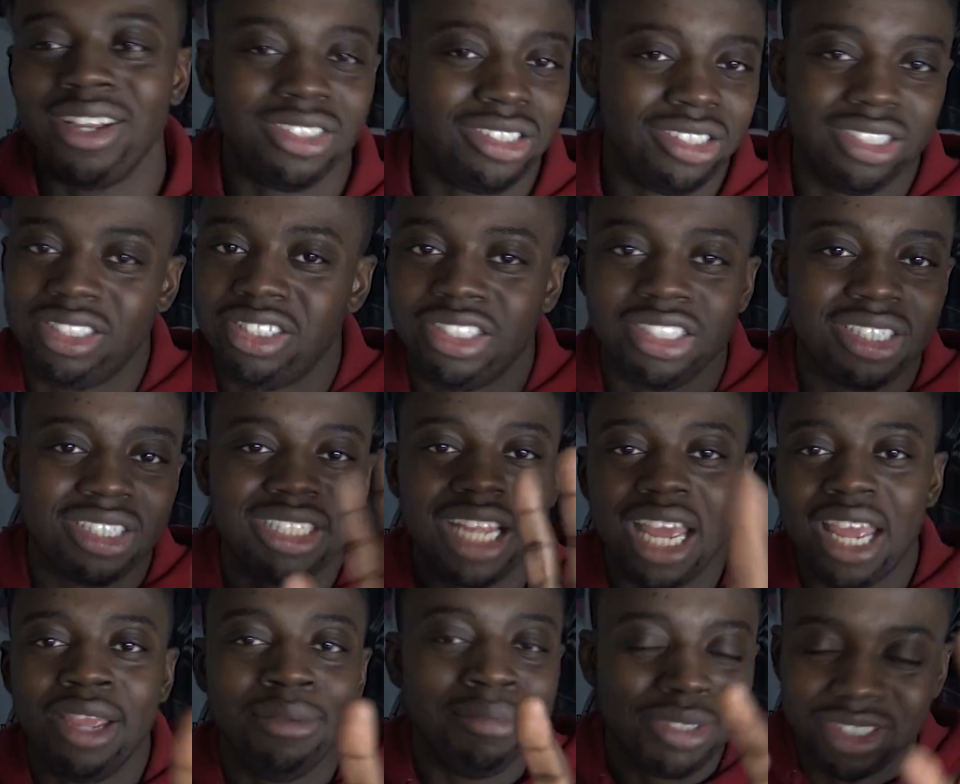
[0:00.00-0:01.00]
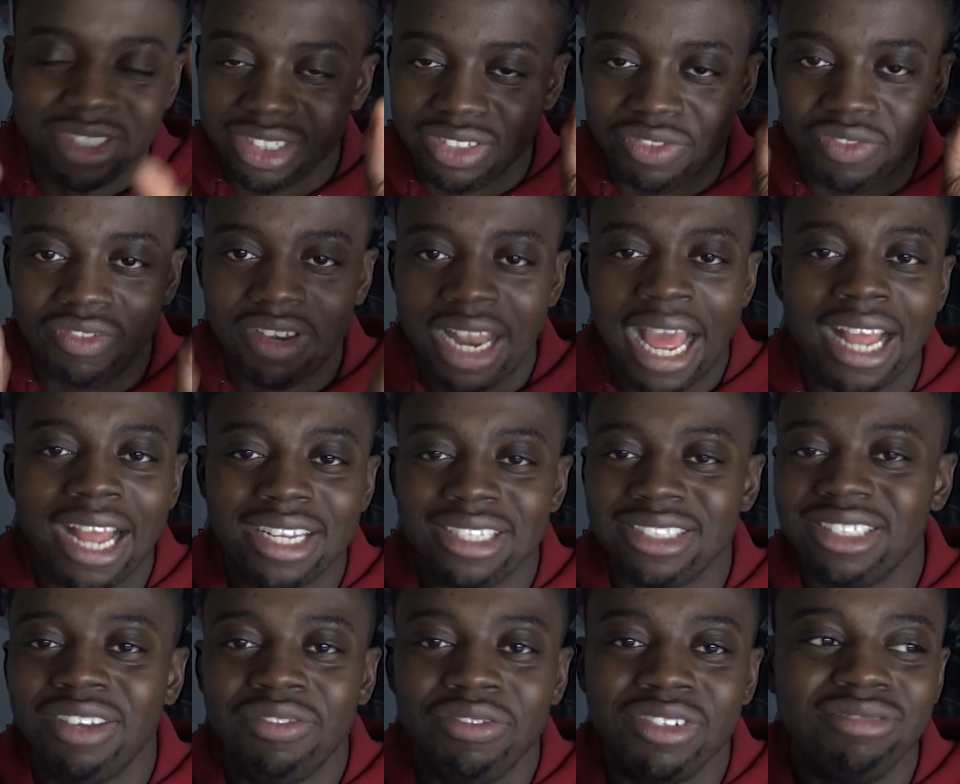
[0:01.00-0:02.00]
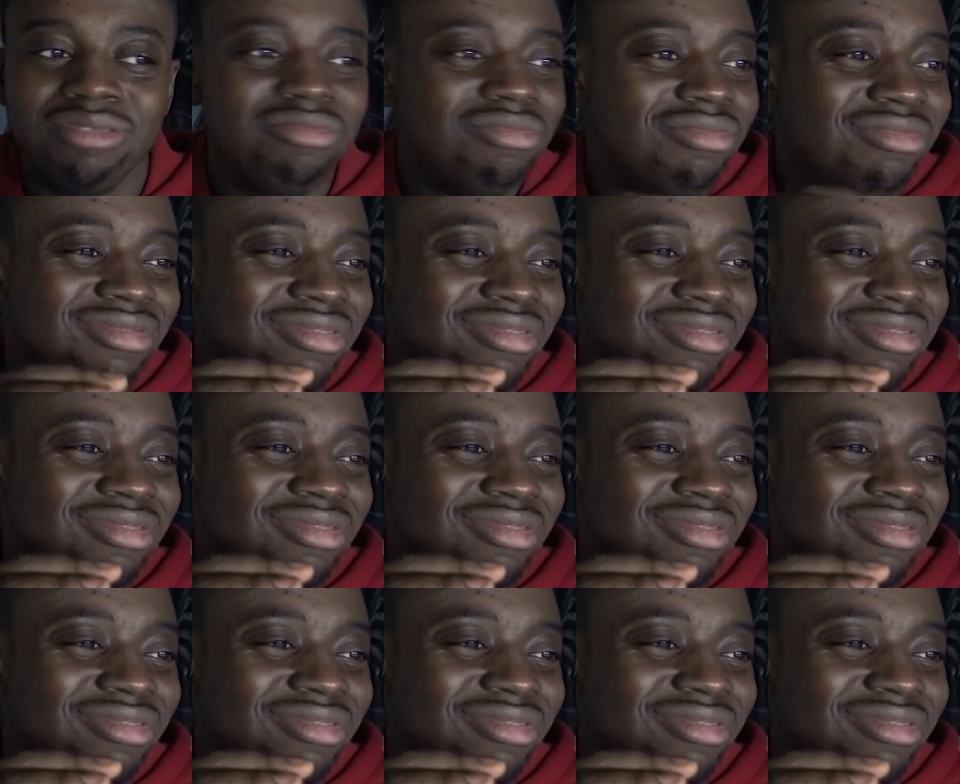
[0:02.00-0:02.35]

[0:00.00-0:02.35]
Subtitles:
it's just the same. It's just flat. There's nothing